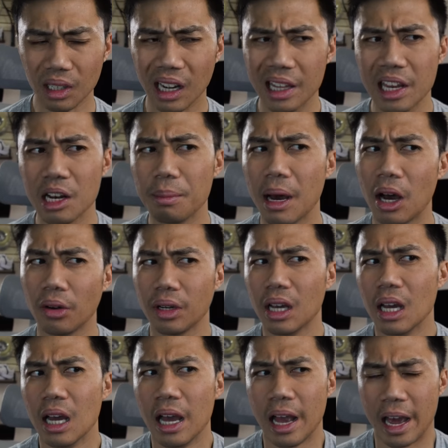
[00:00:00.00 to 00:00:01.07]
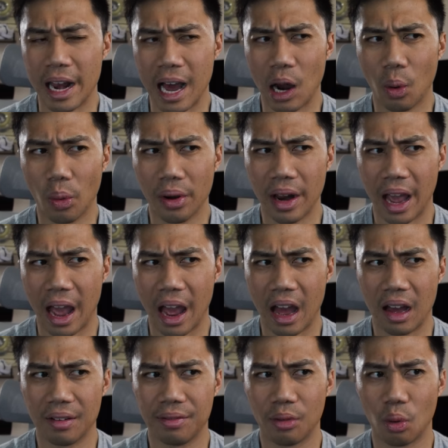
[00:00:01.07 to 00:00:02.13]
And then about an hour and a
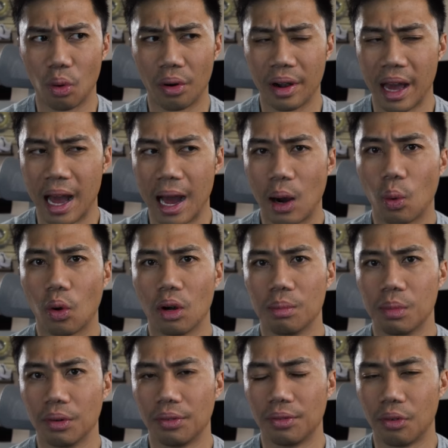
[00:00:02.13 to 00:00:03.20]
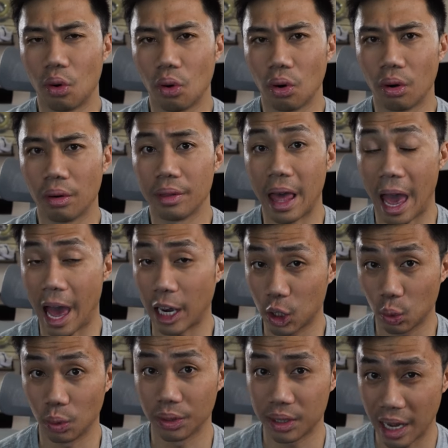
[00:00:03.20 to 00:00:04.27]
half or an hour before the
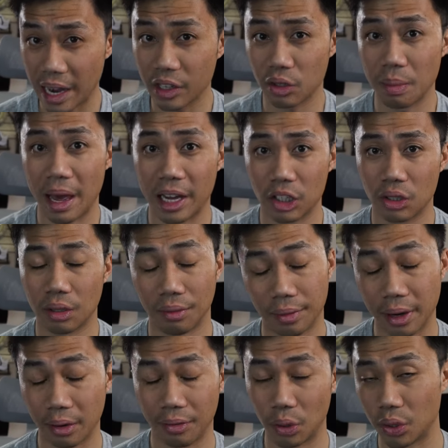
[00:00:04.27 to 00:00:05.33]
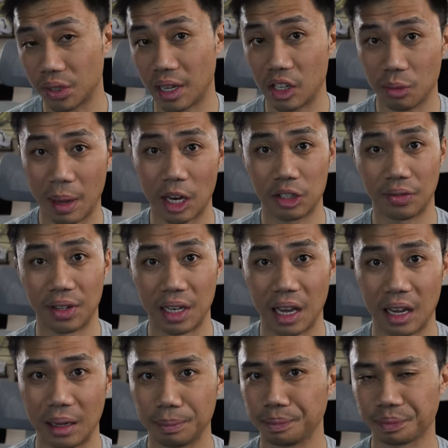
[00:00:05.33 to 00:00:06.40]
actual tennis match, the very first tennis match of the
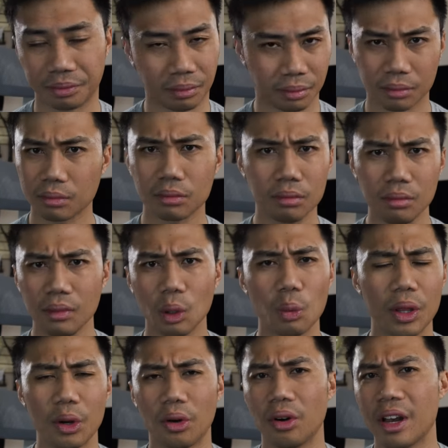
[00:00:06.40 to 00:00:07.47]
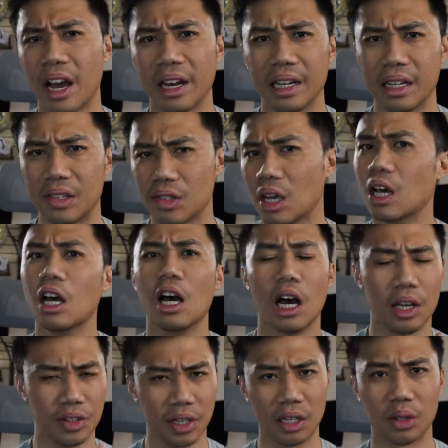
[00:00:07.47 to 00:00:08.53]
day, whether or not it's
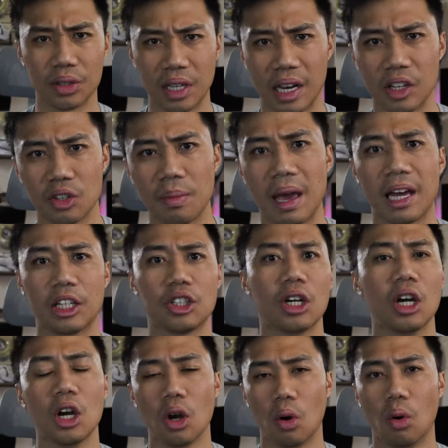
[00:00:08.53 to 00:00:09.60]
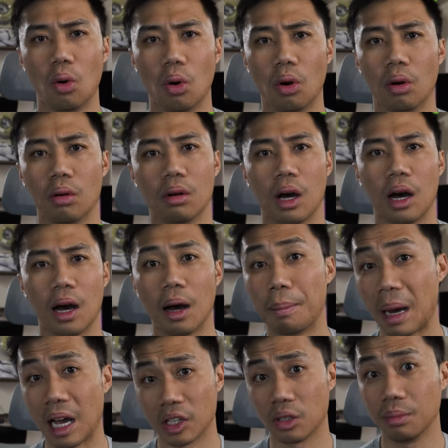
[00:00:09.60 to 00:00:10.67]
a single tennis match or a
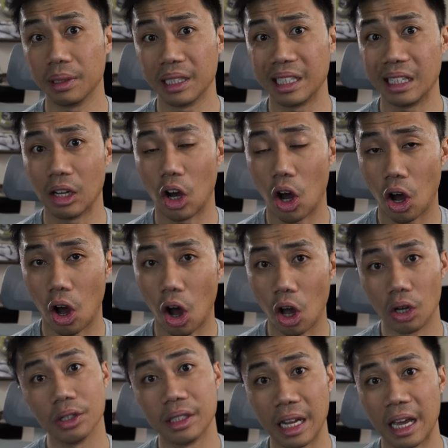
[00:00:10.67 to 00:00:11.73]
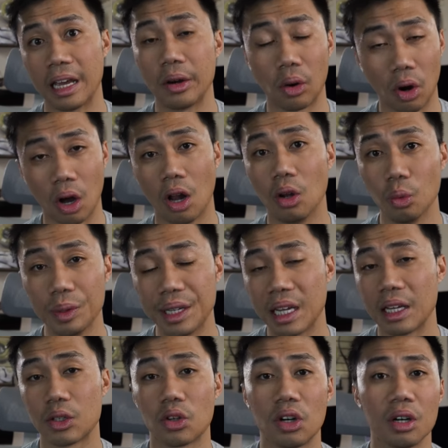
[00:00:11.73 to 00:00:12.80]
possibly all day or all
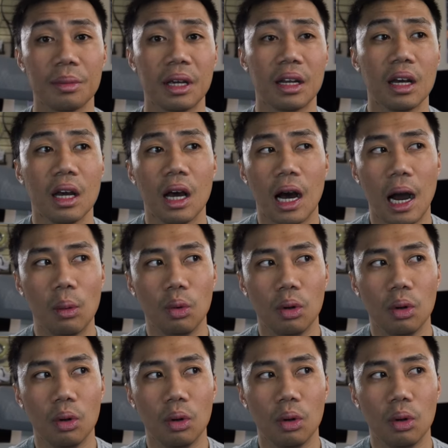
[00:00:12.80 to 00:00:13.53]
weekend tournament, I